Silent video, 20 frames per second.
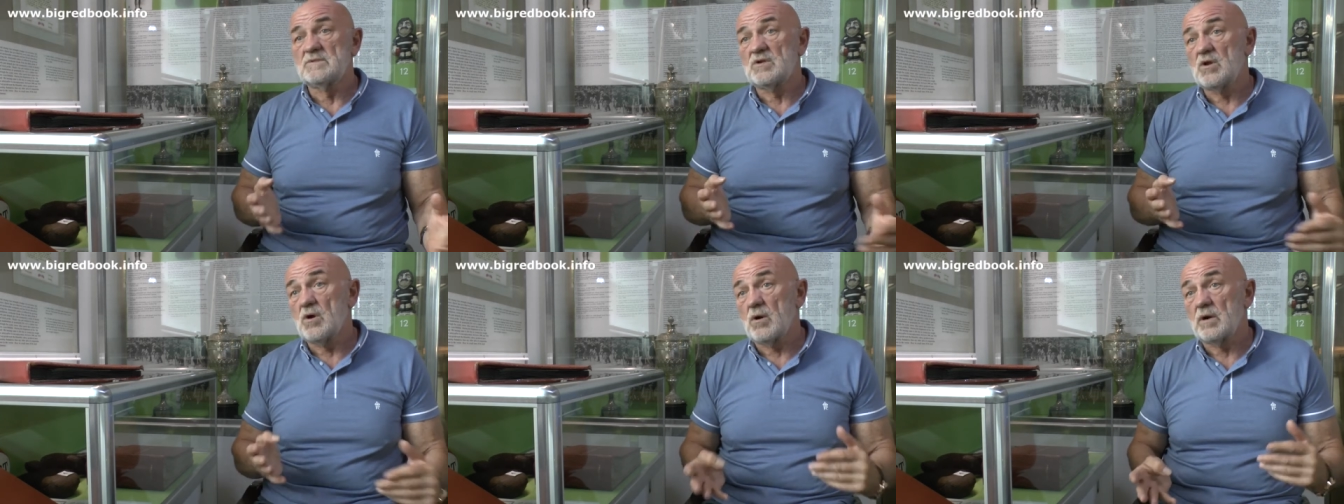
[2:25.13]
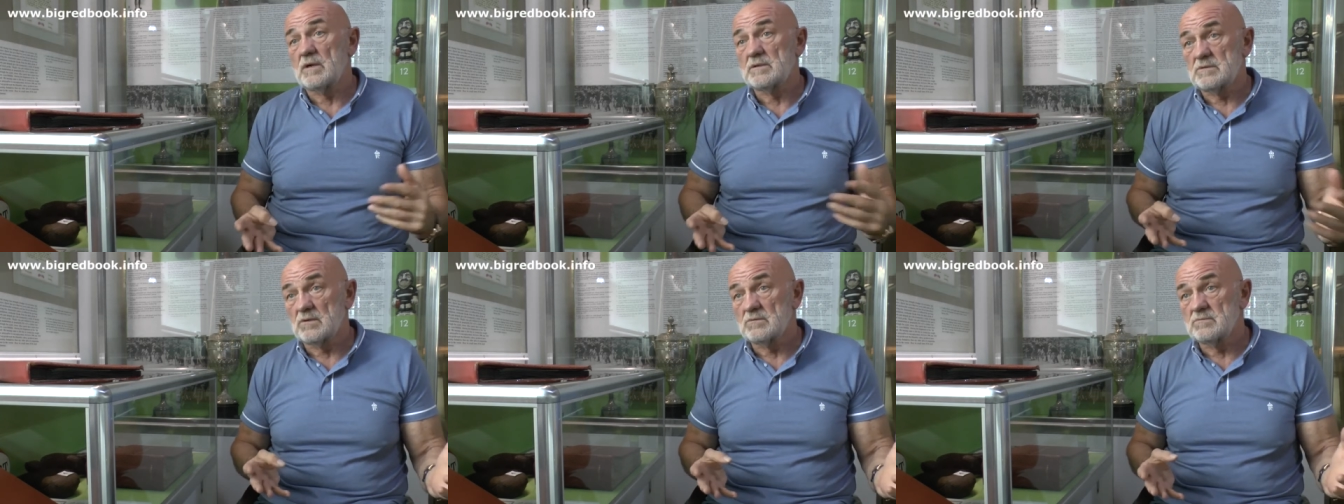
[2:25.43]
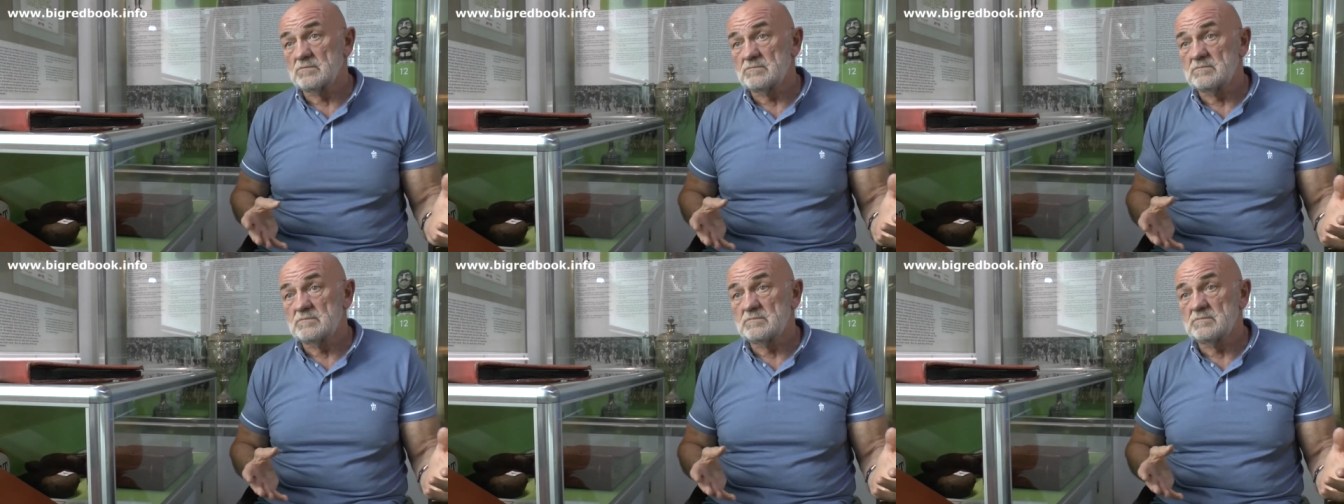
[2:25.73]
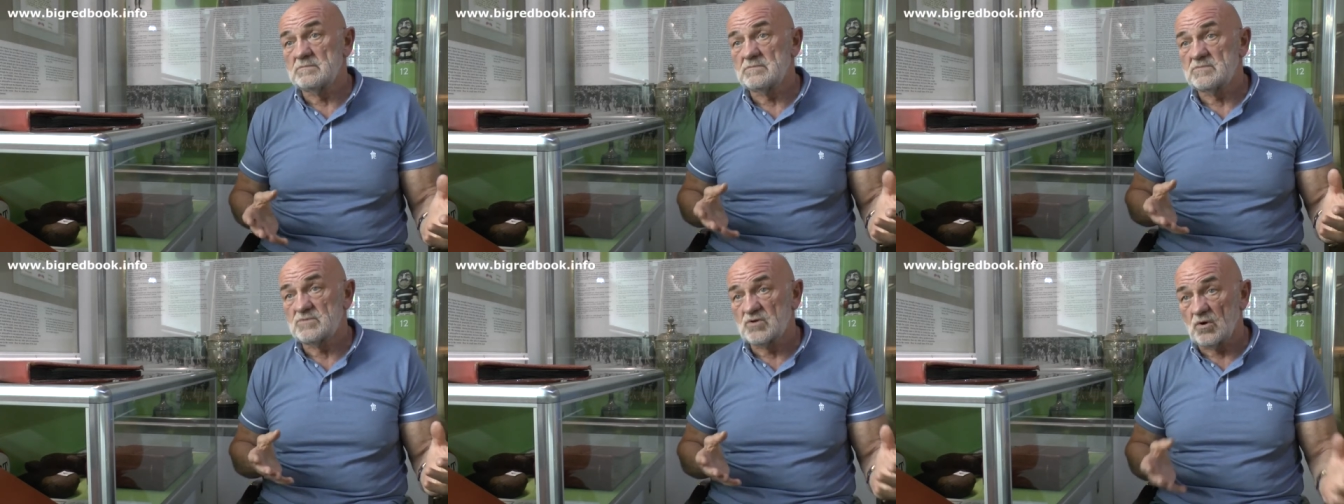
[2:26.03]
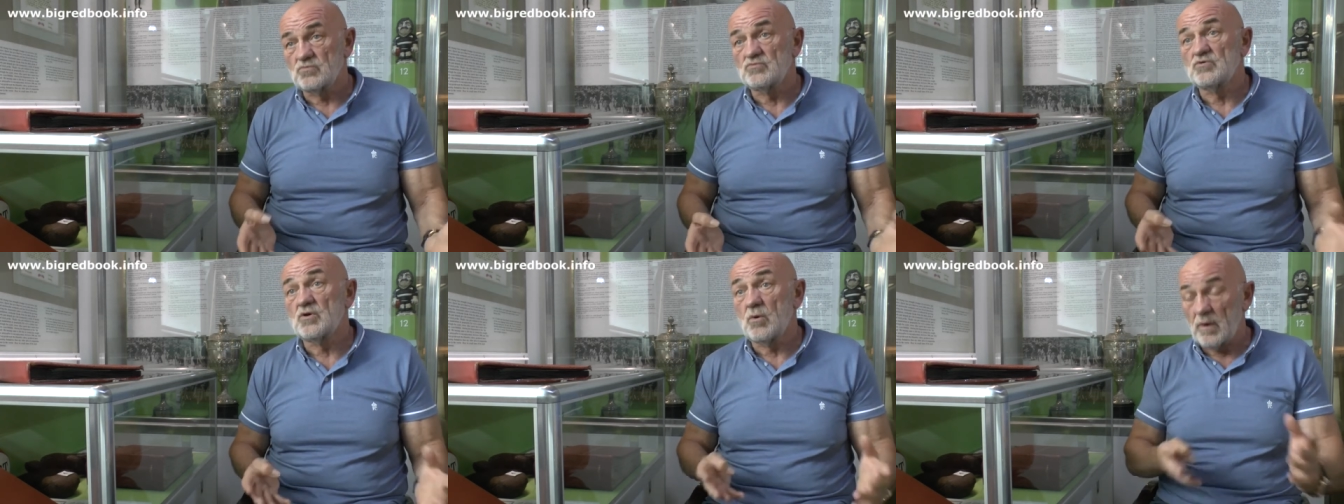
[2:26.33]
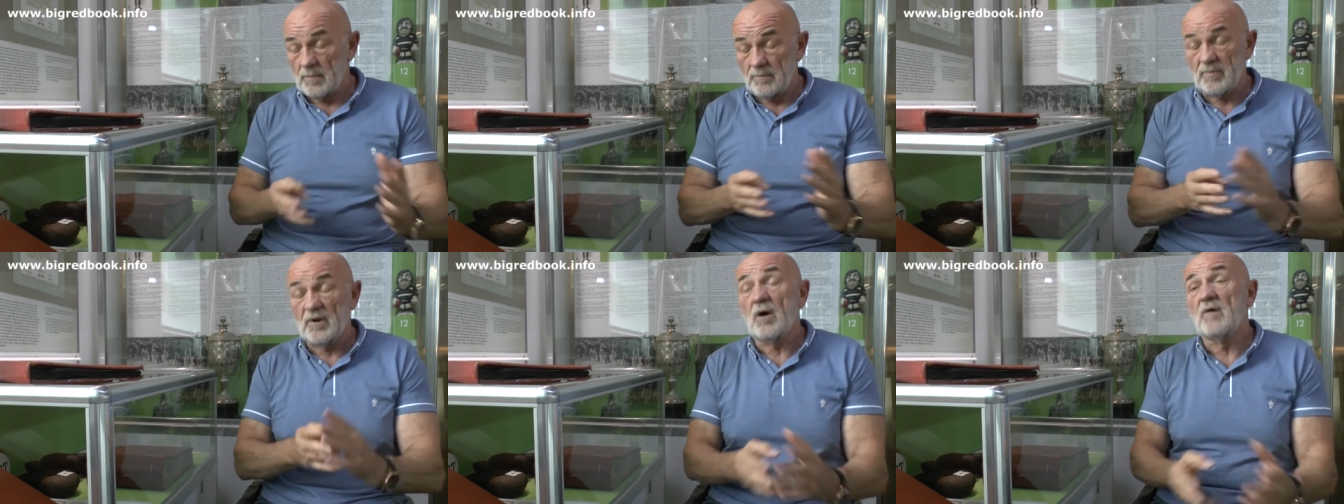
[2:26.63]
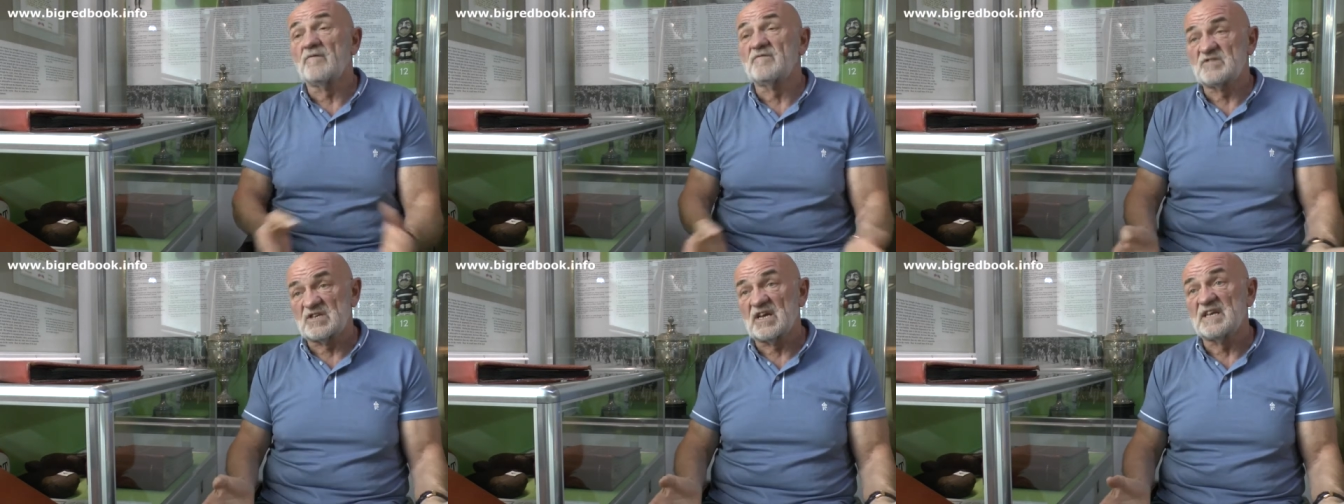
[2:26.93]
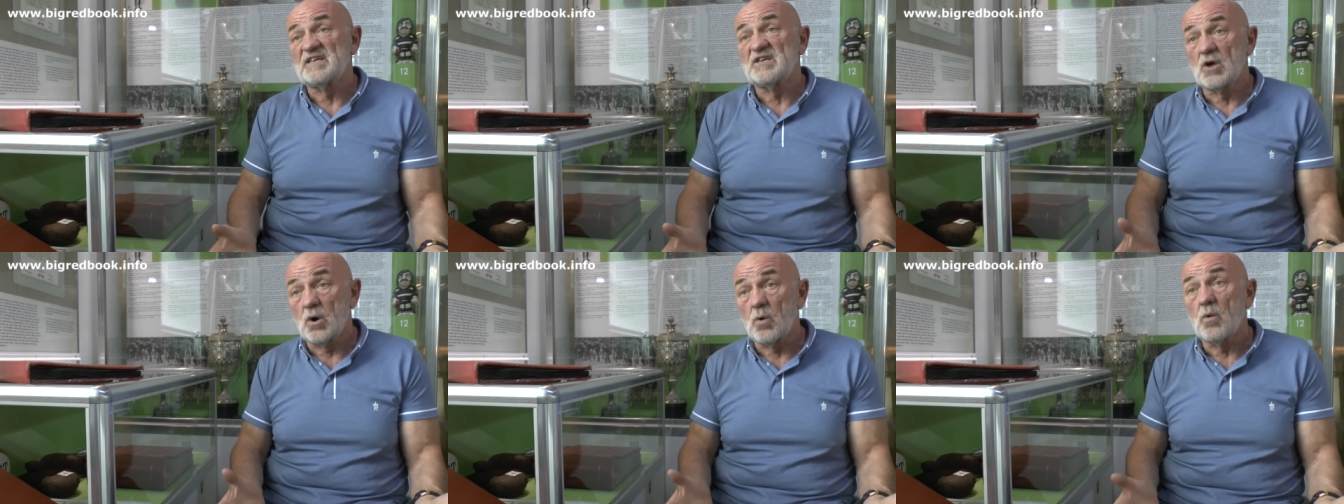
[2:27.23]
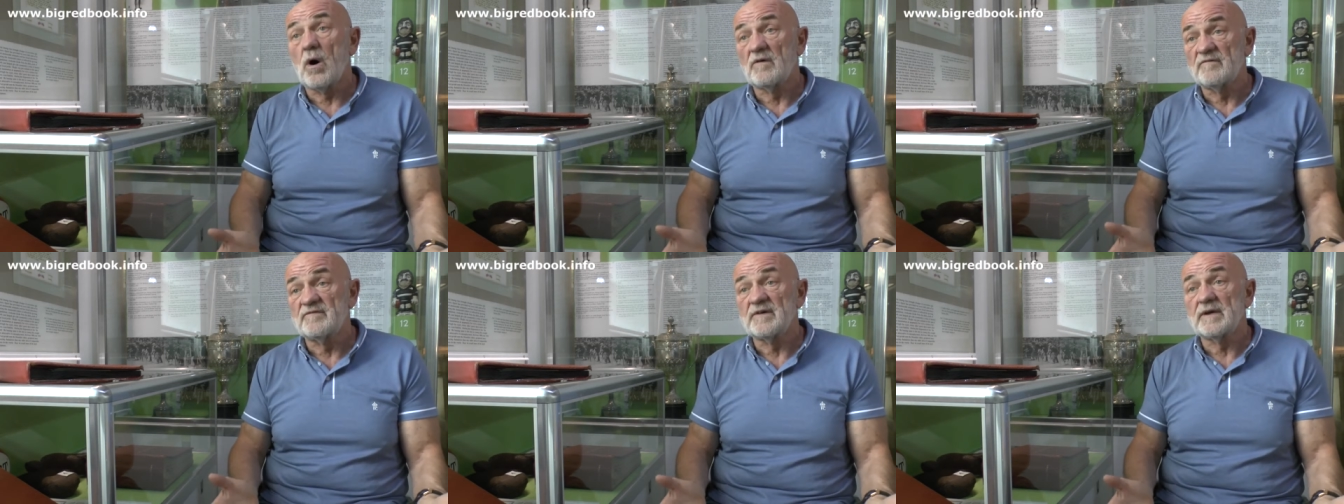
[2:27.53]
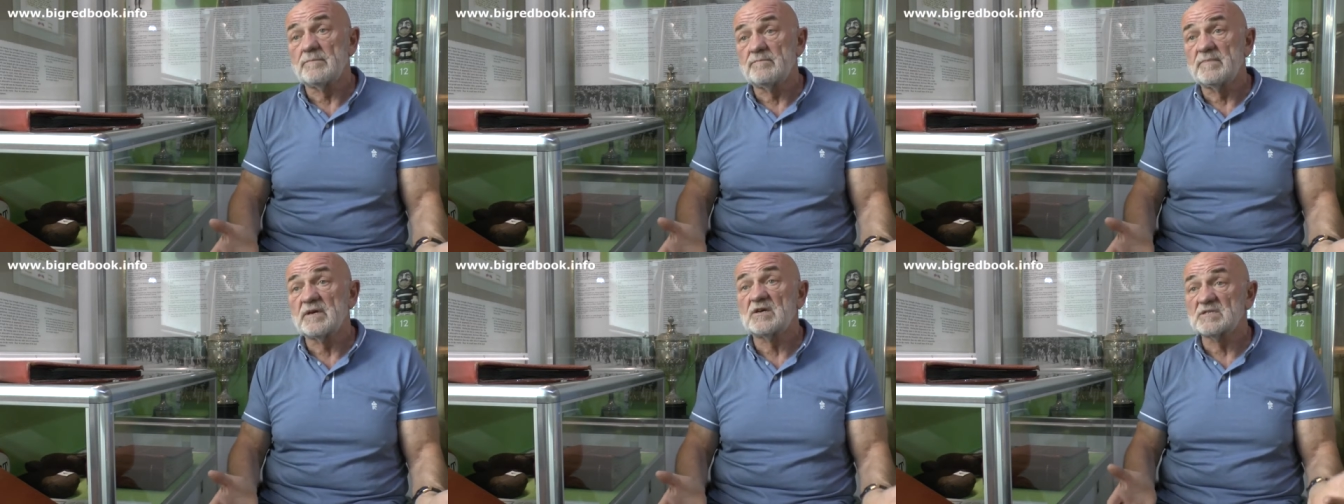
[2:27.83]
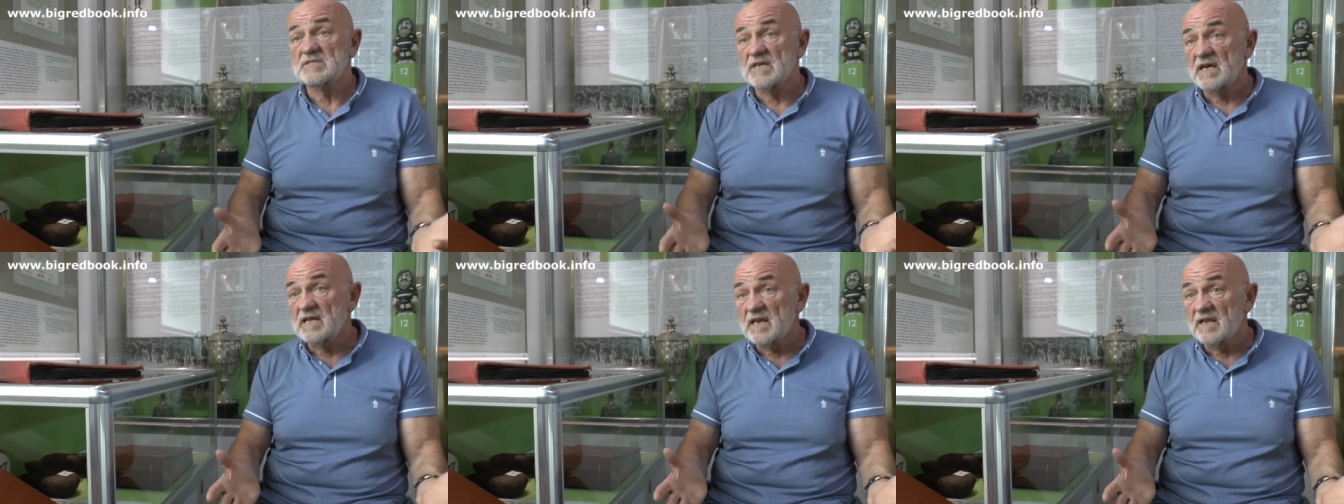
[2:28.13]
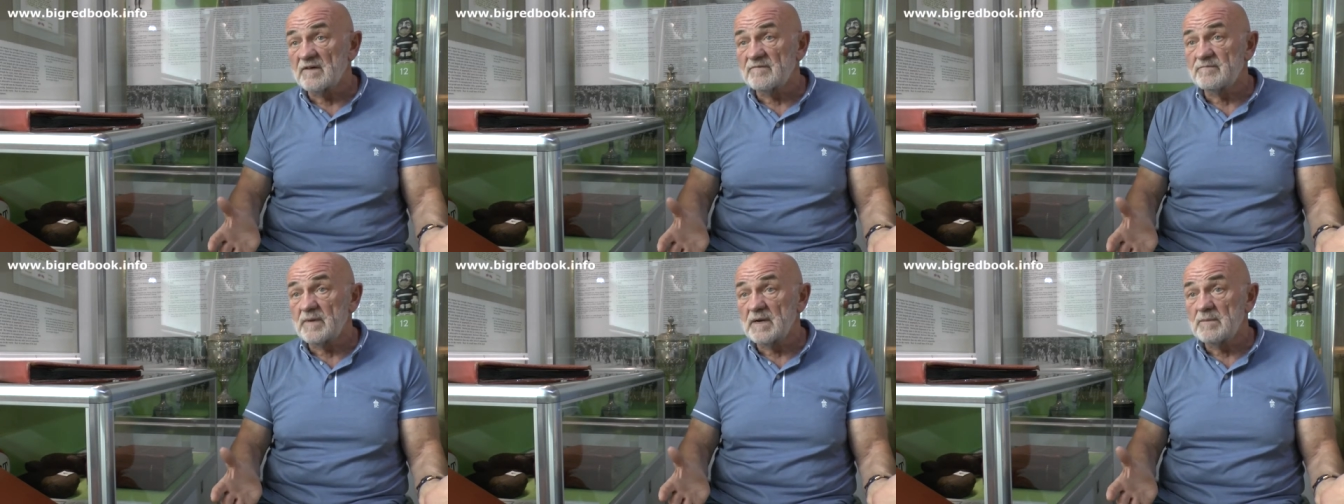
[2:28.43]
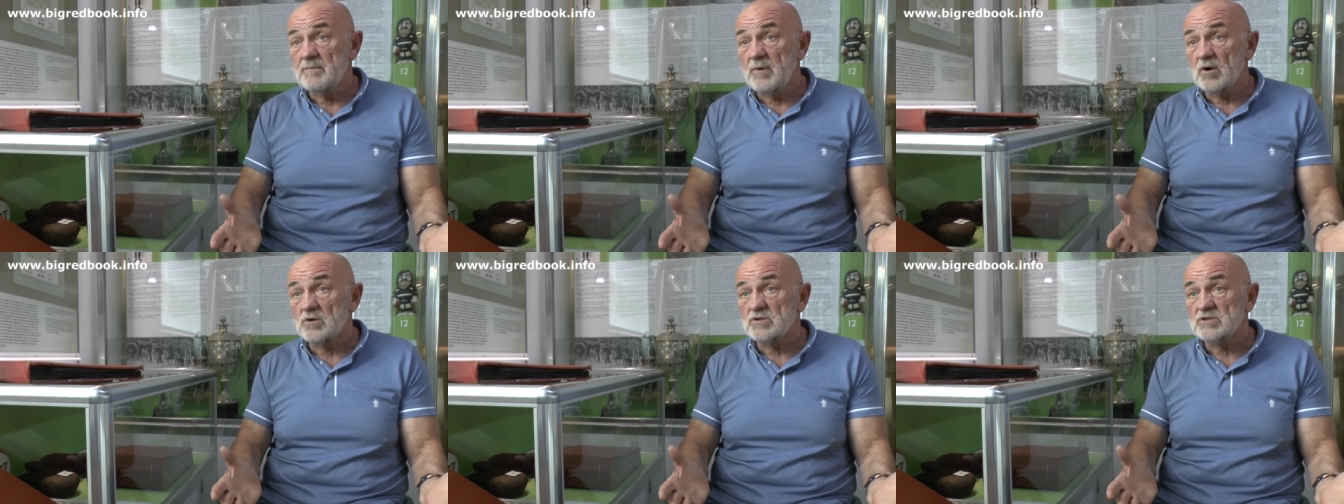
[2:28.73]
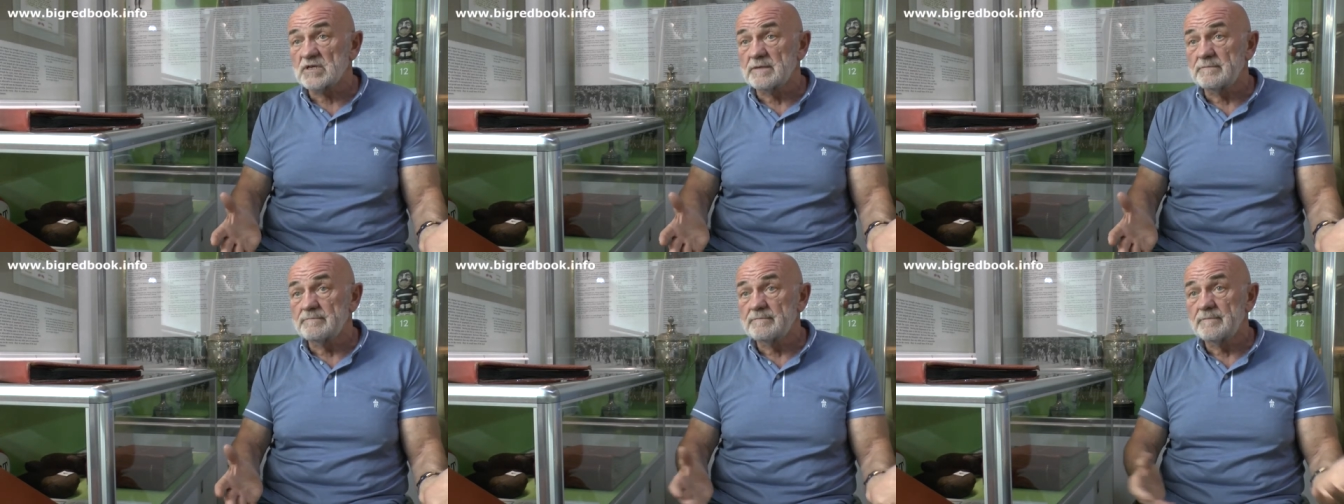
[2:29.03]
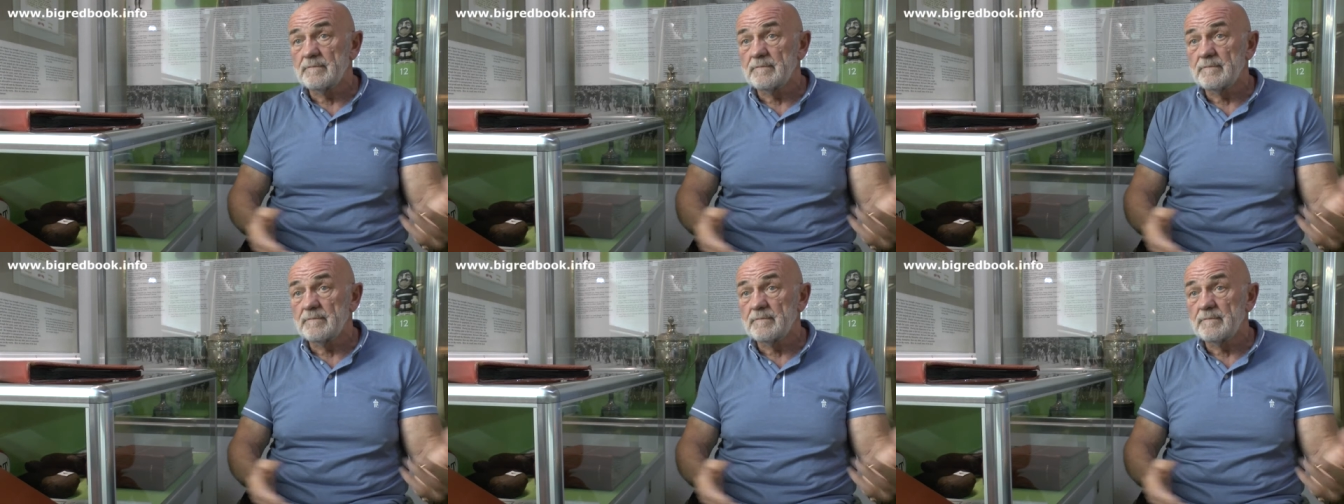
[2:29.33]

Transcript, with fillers: no, I don't, don't know him, but obviously I know of him because I love my boxing.